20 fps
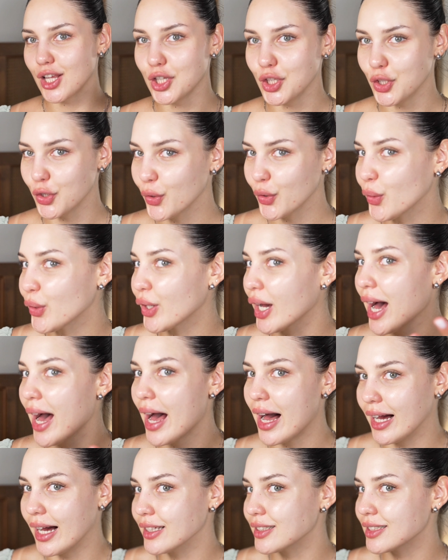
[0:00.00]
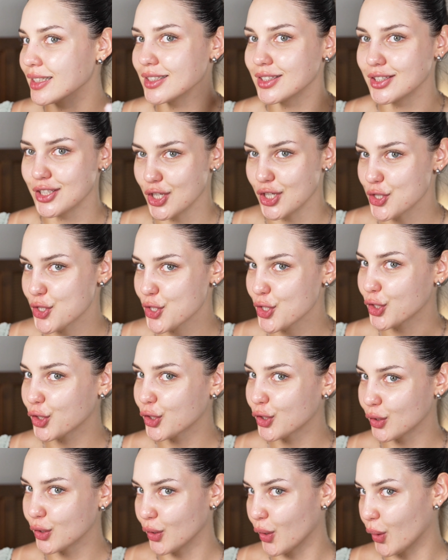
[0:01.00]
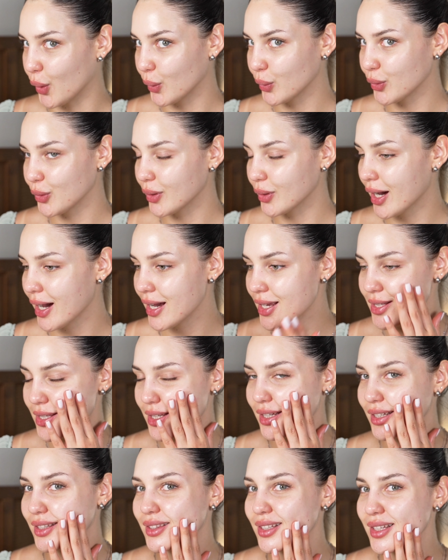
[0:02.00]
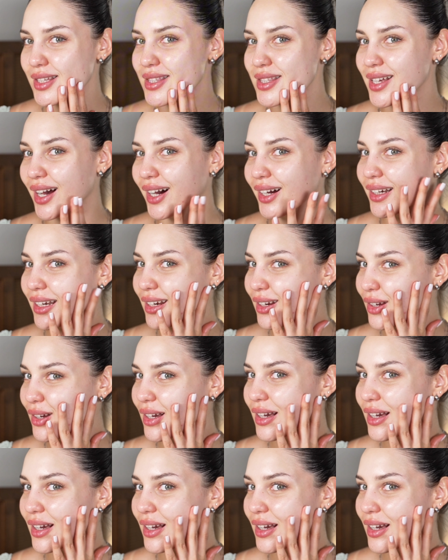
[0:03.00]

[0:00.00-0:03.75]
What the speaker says: Look at this glow, you guys. It does not